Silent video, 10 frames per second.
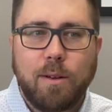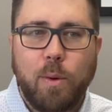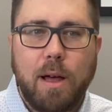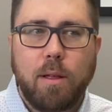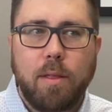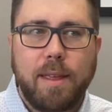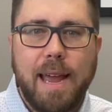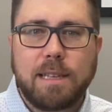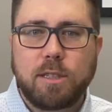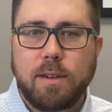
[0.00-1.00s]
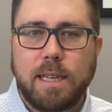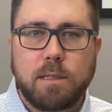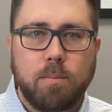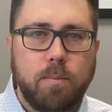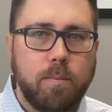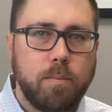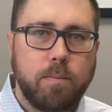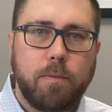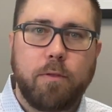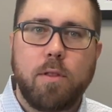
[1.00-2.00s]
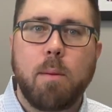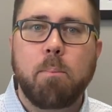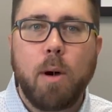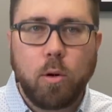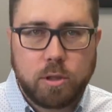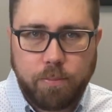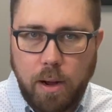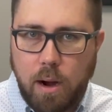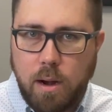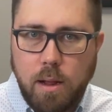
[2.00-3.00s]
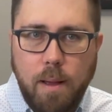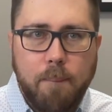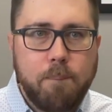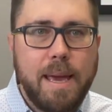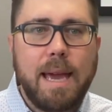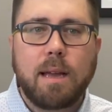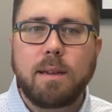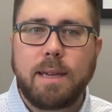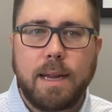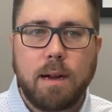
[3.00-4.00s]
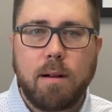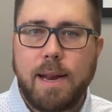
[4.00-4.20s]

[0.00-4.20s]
Well, the answer is, for the most part, Pick a year and